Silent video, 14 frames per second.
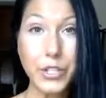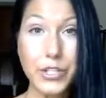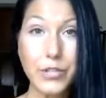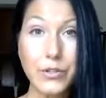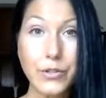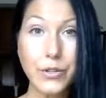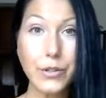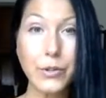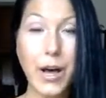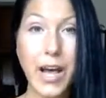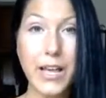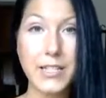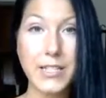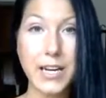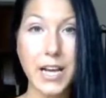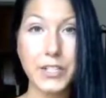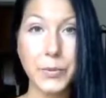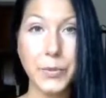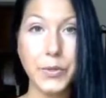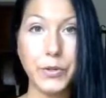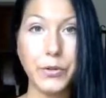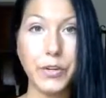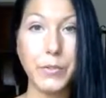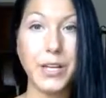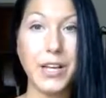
push through as an entrepreneur,